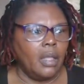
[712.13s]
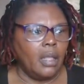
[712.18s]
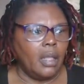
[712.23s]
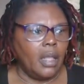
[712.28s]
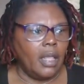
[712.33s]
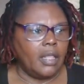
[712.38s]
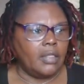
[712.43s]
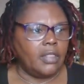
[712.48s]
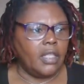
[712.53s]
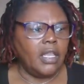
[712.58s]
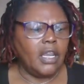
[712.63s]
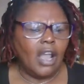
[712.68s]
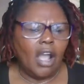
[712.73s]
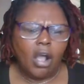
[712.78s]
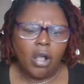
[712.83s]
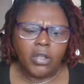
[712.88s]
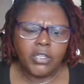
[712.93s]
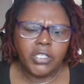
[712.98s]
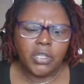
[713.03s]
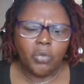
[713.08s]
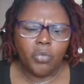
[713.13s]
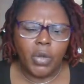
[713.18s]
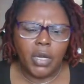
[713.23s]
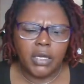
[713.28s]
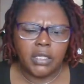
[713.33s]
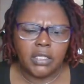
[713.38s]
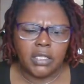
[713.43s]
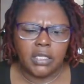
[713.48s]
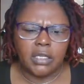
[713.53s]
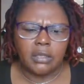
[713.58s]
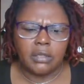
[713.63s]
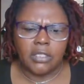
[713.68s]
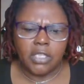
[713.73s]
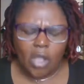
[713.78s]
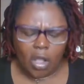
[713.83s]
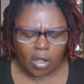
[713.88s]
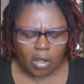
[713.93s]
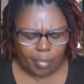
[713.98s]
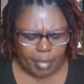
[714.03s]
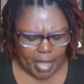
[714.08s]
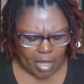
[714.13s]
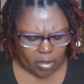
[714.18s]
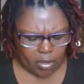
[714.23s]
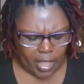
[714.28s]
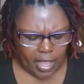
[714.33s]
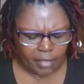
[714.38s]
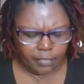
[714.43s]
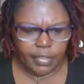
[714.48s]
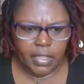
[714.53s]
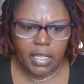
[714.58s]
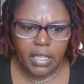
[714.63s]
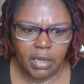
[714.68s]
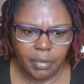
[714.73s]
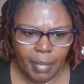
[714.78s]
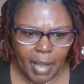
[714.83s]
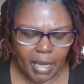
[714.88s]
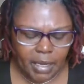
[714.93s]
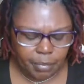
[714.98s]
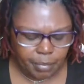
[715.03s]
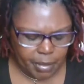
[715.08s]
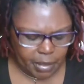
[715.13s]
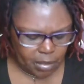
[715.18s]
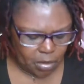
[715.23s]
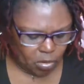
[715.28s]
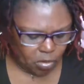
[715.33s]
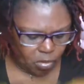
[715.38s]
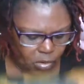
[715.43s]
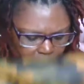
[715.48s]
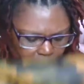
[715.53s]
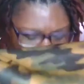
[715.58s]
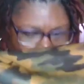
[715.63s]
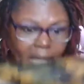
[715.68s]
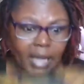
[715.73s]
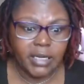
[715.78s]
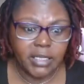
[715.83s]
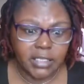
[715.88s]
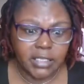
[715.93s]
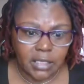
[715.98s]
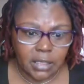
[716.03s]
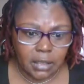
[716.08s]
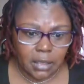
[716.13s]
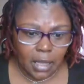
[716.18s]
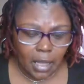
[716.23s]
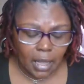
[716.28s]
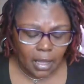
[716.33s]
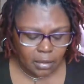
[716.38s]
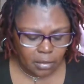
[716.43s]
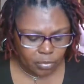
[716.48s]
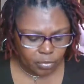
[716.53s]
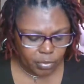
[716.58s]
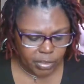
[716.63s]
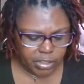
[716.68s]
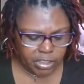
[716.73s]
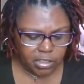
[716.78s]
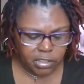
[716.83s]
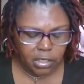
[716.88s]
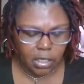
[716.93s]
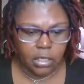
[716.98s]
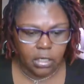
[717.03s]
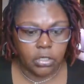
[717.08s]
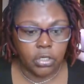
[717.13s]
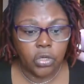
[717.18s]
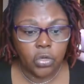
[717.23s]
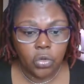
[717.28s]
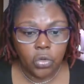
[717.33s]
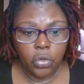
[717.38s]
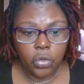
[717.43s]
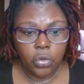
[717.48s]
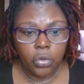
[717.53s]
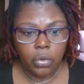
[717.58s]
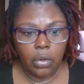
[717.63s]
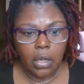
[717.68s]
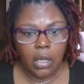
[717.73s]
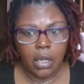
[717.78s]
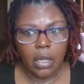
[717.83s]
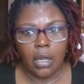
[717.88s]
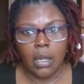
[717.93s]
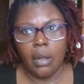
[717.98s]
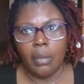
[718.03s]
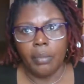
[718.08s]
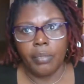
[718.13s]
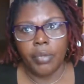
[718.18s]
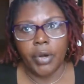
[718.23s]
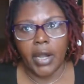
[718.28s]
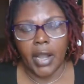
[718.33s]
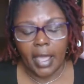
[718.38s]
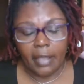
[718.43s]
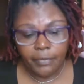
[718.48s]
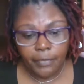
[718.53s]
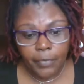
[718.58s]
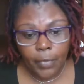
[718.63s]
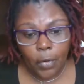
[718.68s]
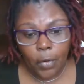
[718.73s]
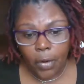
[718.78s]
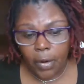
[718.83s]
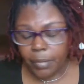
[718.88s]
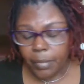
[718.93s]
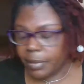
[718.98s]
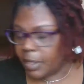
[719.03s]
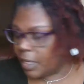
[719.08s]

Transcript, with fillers: and then I also wanted to talk about, have anybody been on Odysee yet, which is a new platform